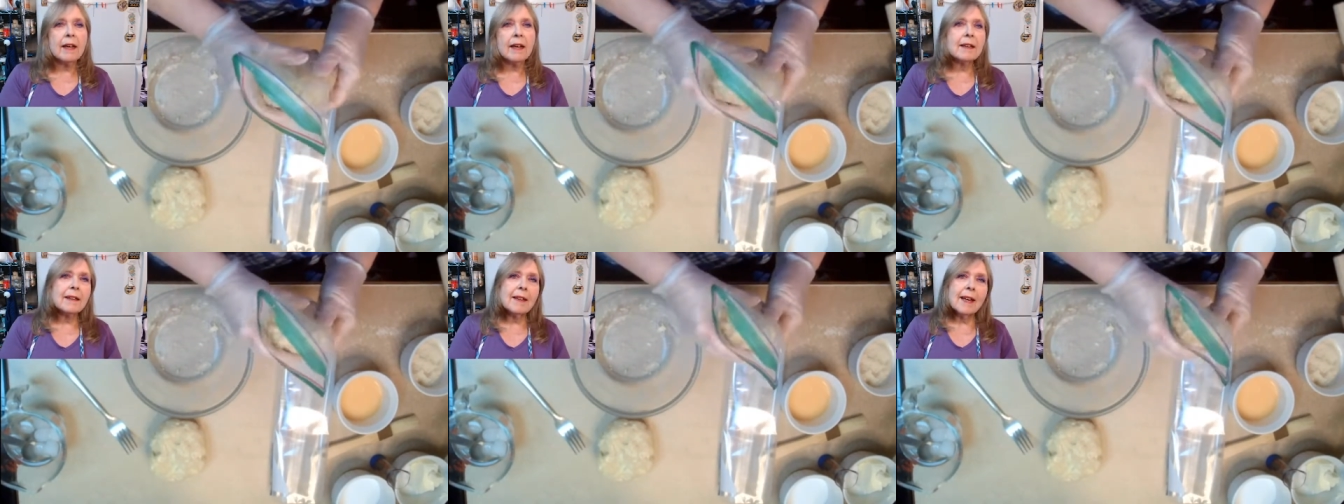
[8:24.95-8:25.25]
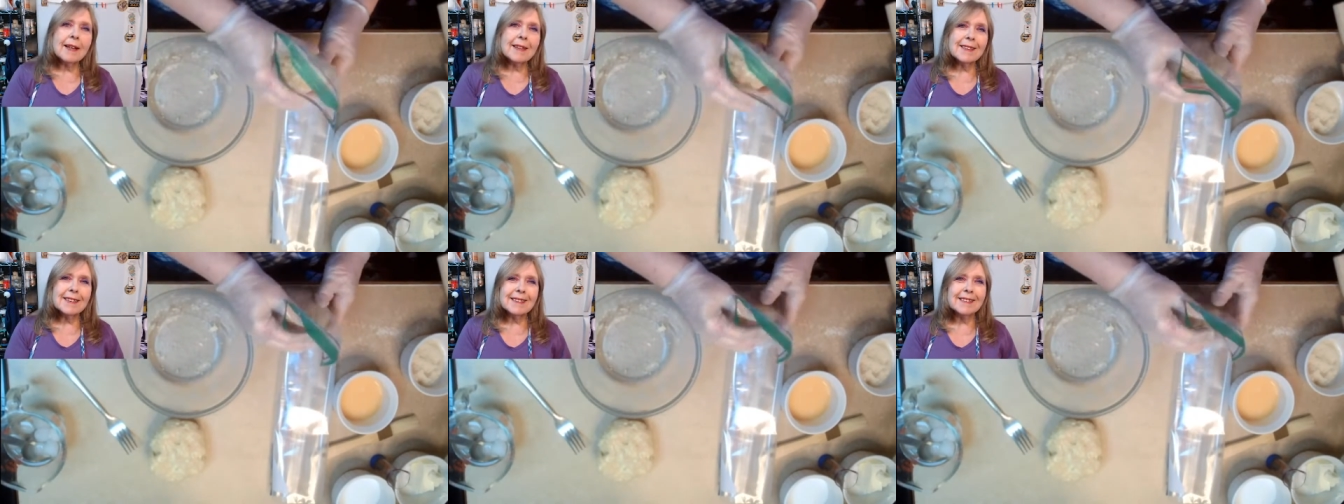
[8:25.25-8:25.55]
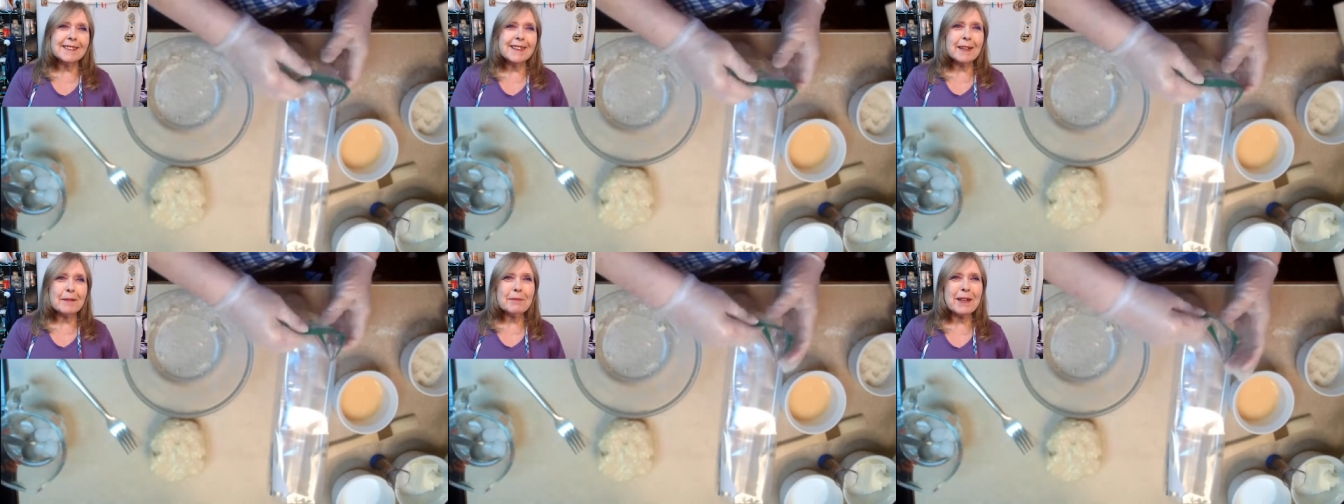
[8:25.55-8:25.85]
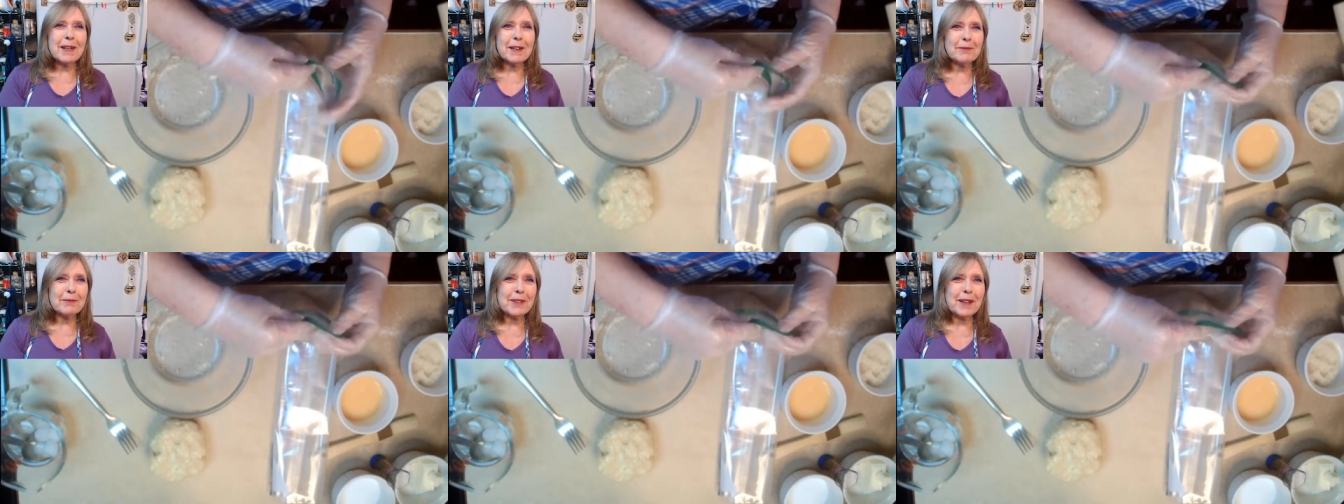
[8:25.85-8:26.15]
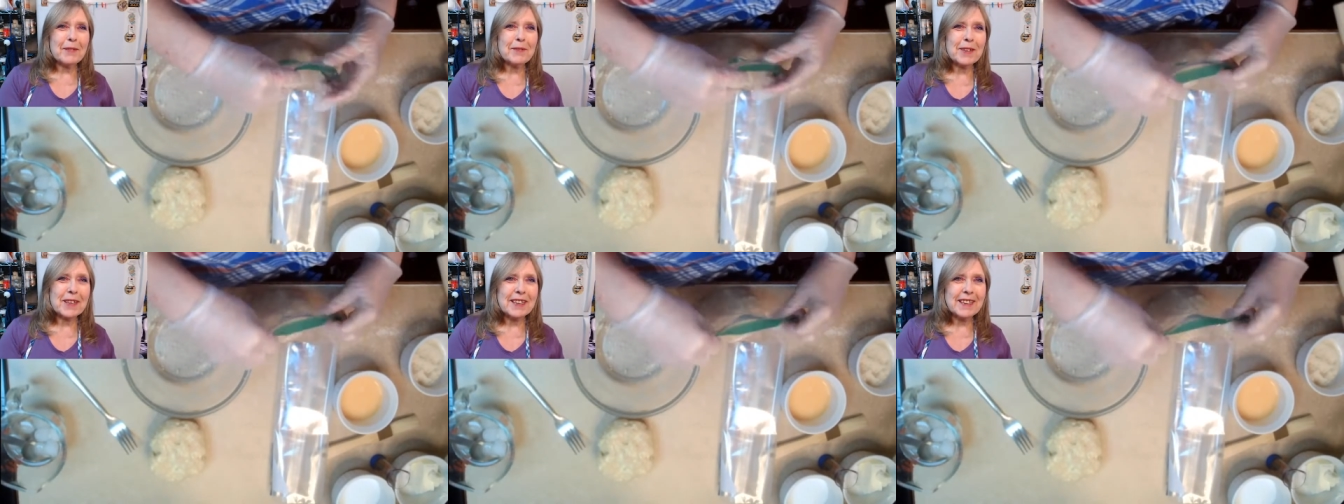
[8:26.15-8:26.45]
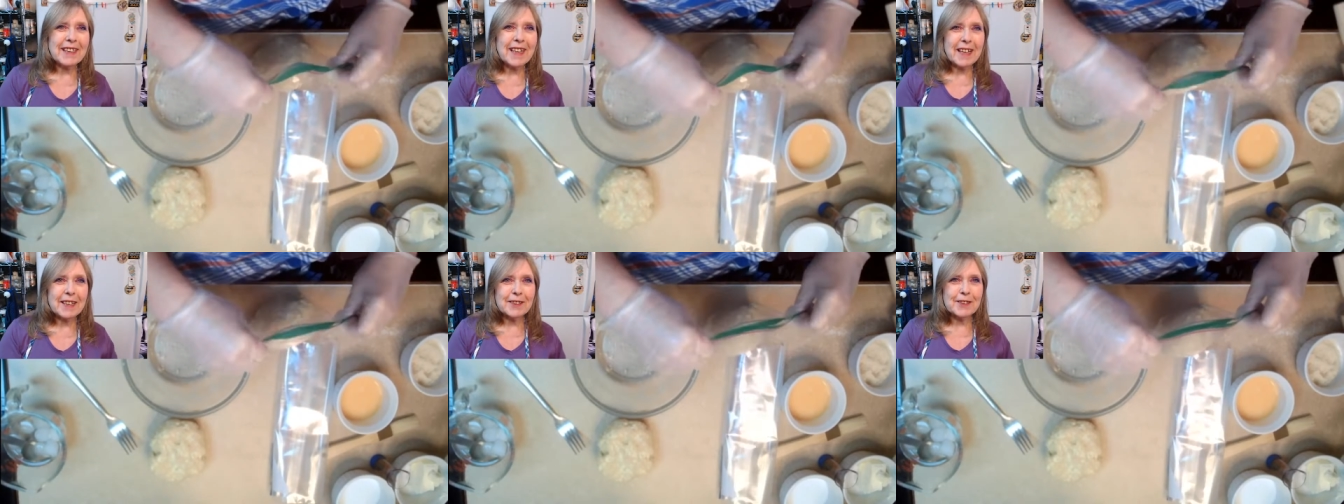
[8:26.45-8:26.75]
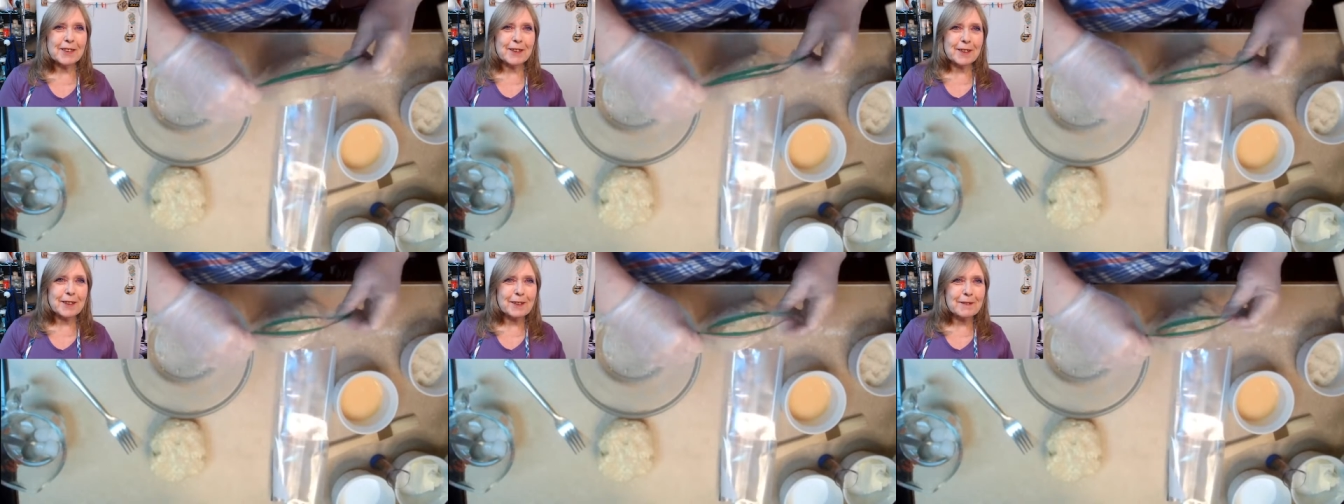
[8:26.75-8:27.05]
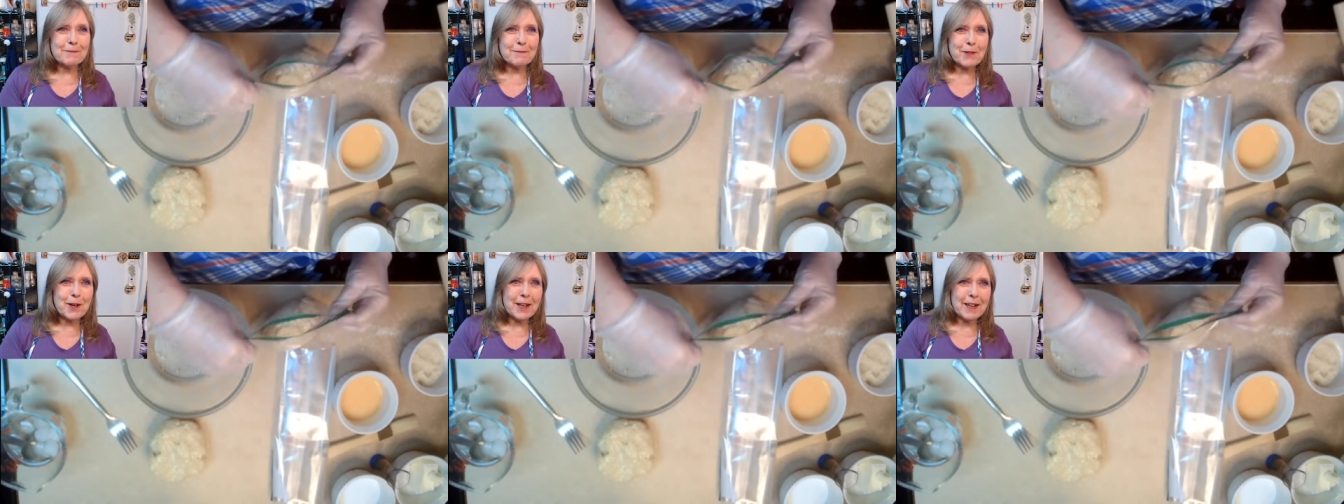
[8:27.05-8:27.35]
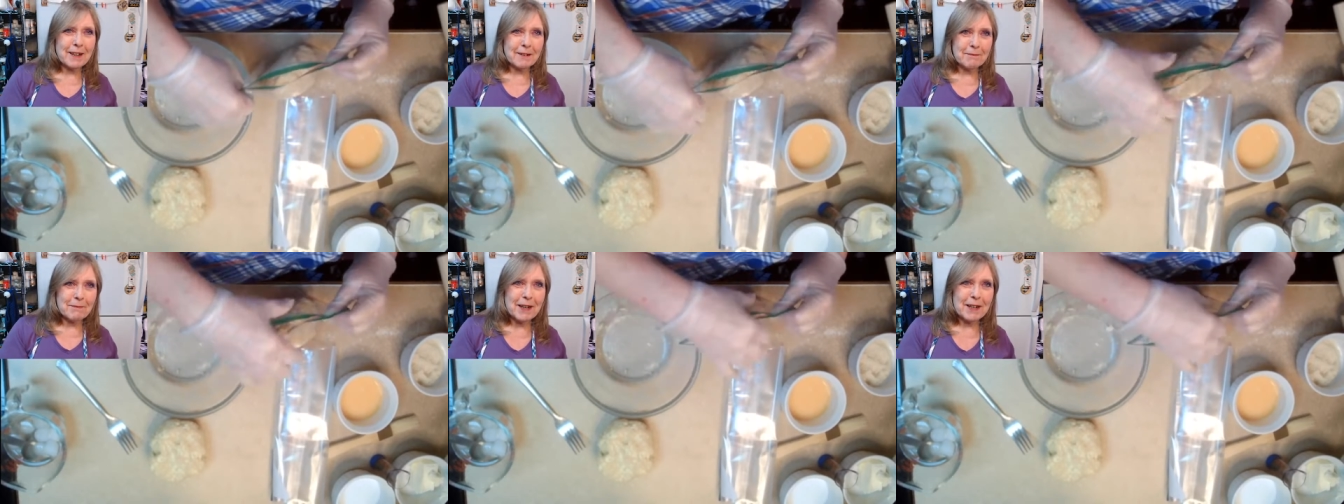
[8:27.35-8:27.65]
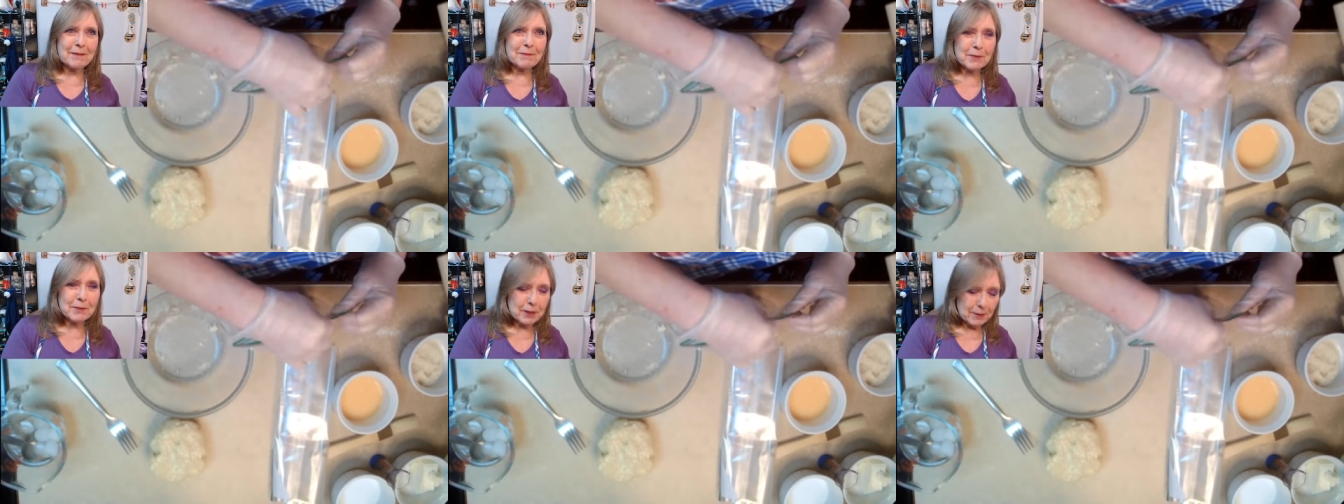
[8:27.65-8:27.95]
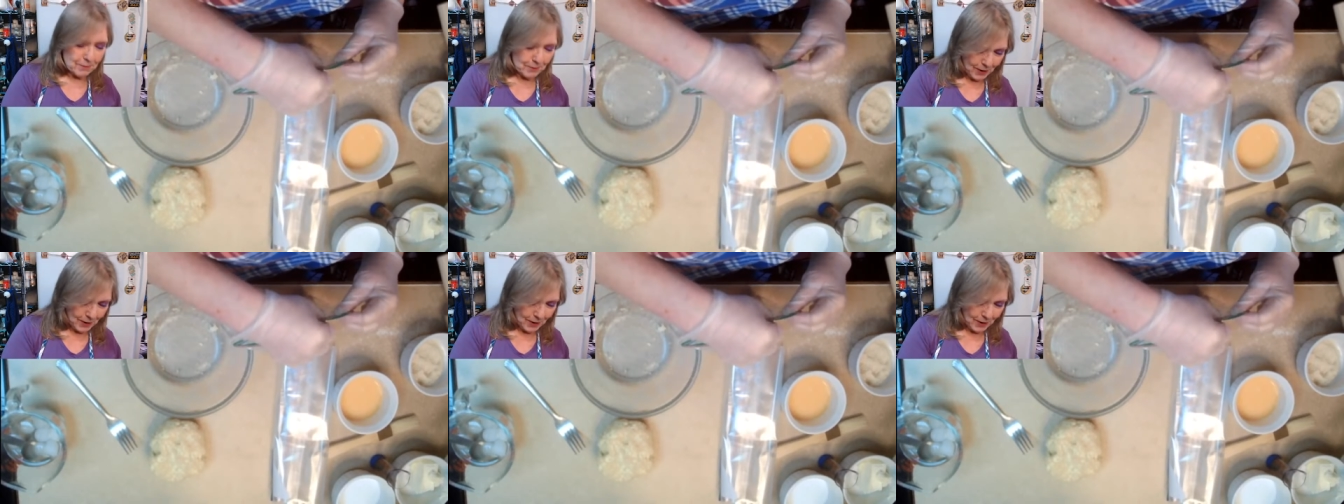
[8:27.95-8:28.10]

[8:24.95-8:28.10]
it takes a little bit of love and attention. Good morning, Mom.